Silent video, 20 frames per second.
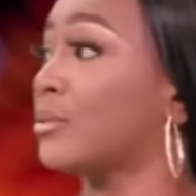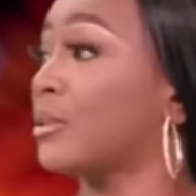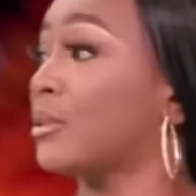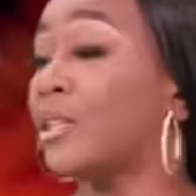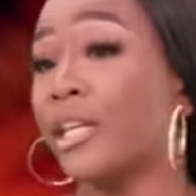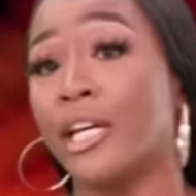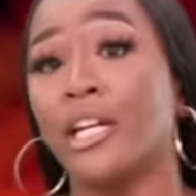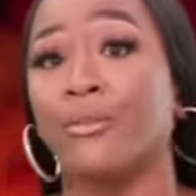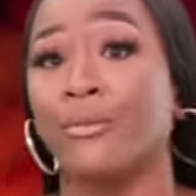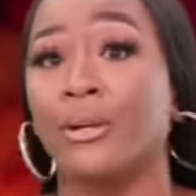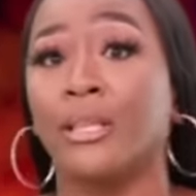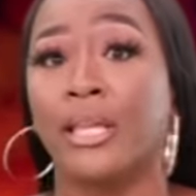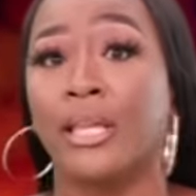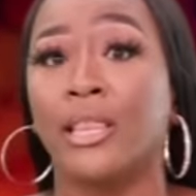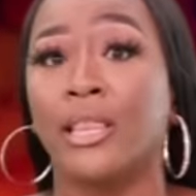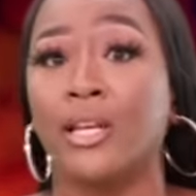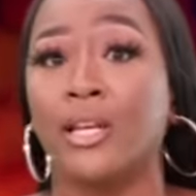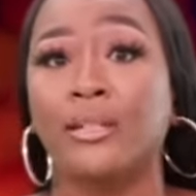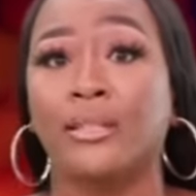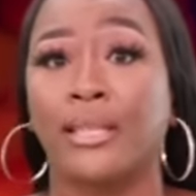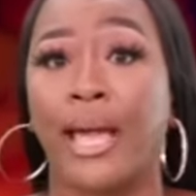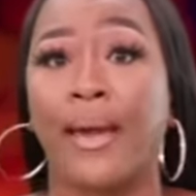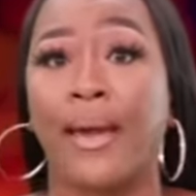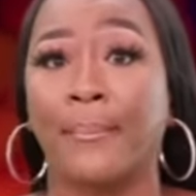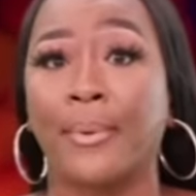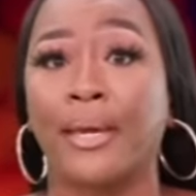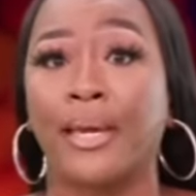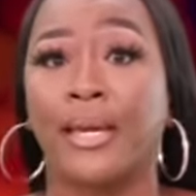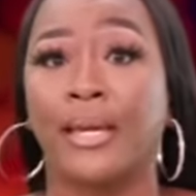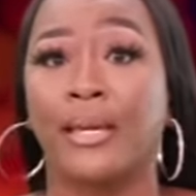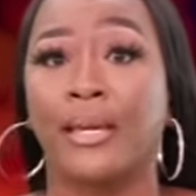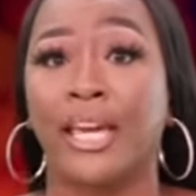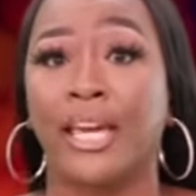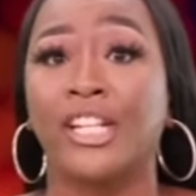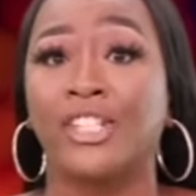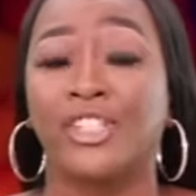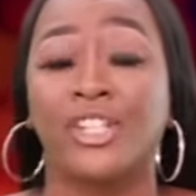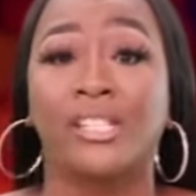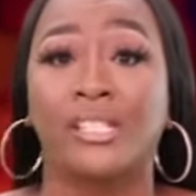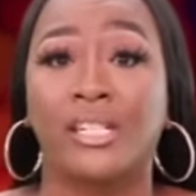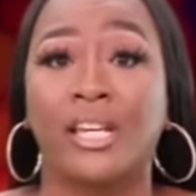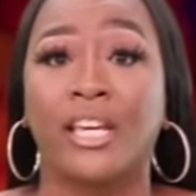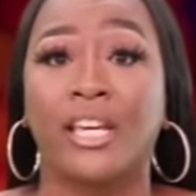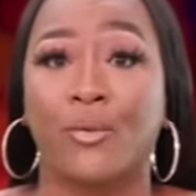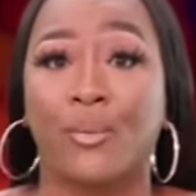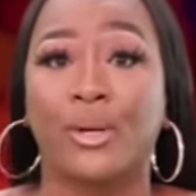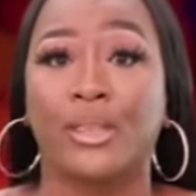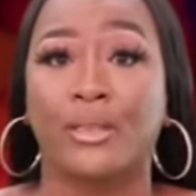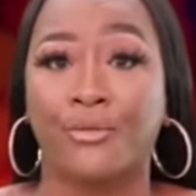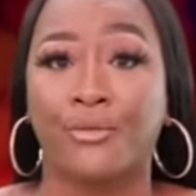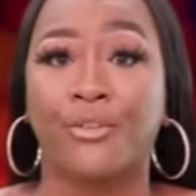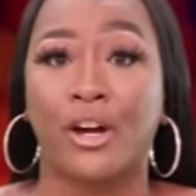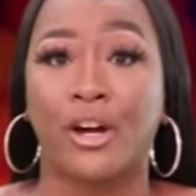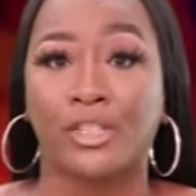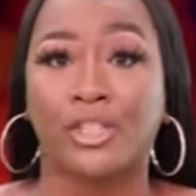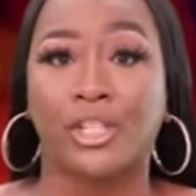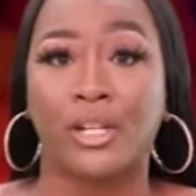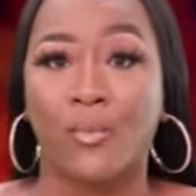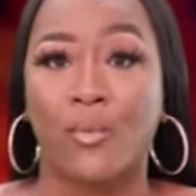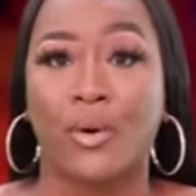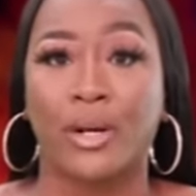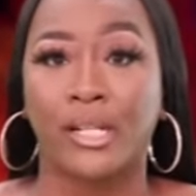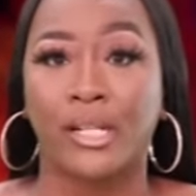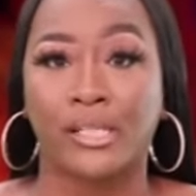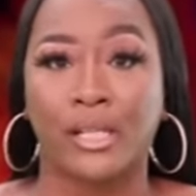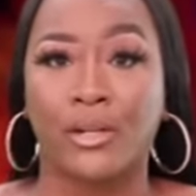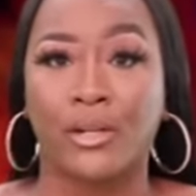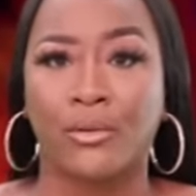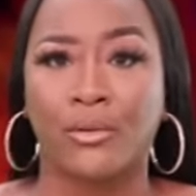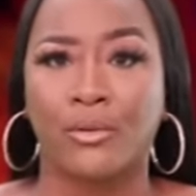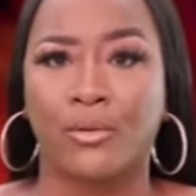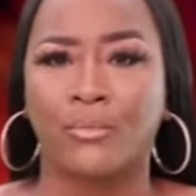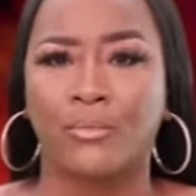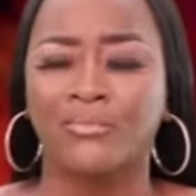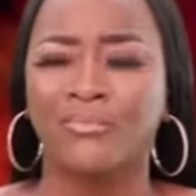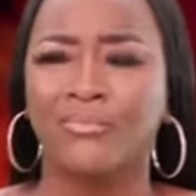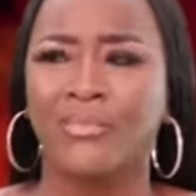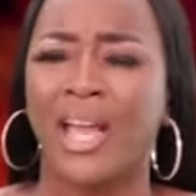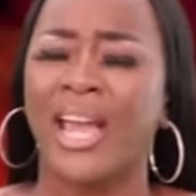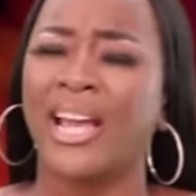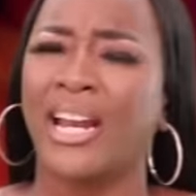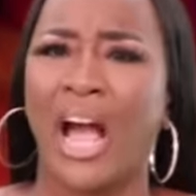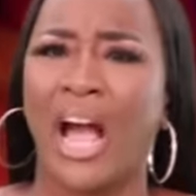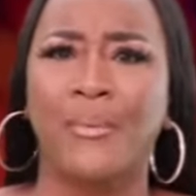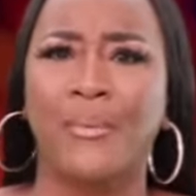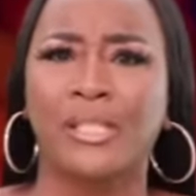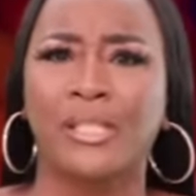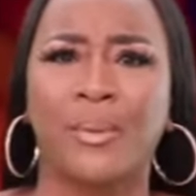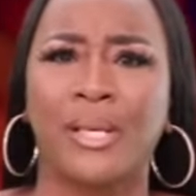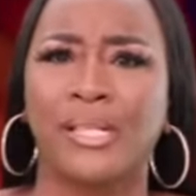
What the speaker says: literally looked at me and just did what the fuck she wanted to do. And I was